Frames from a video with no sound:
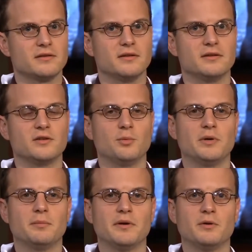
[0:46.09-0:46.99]
to
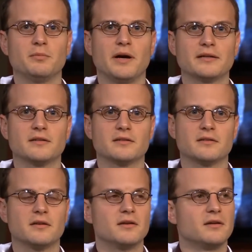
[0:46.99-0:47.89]
open up my own
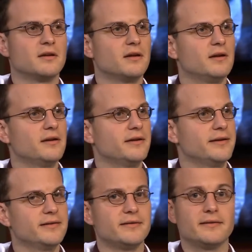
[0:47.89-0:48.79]
practice,
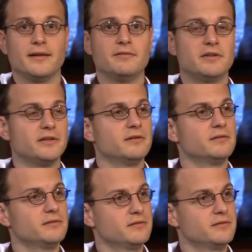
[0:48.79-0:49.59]
and I loved it here.